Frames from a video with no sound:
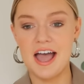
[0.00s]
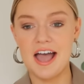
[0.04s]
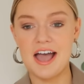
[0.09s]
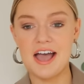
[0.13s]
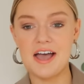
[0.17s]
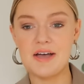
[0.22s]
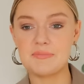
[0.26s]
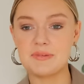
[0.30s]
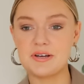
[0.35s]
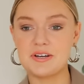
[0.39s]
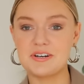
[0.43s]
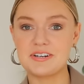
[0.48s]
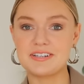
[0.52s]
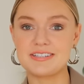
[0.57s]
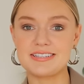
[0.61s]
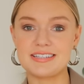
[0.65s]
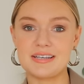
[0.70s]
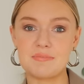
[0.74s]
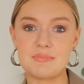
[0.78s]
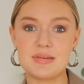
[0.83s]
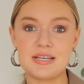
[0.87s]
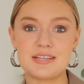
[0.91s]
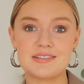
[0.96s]

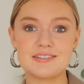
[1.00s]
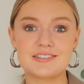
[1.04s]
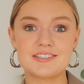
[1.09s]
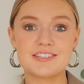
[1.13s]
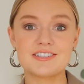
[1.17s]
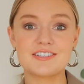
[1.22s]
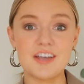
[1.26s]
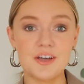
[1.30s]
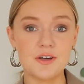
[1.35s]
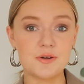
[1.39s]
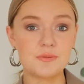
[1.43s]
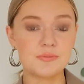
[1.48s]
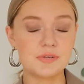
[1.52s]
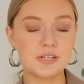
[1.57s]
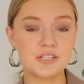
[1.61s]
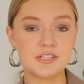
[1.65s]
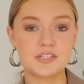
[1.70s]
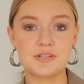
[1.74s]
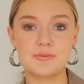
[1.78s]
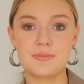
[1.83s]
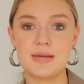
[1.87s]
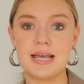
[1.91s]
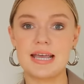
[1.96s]
Honestly, it means so
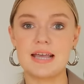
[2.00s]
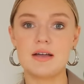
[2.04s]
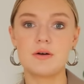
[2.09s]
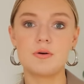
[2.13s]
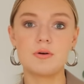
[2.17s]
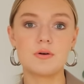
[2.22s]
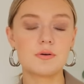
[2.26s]
much to me.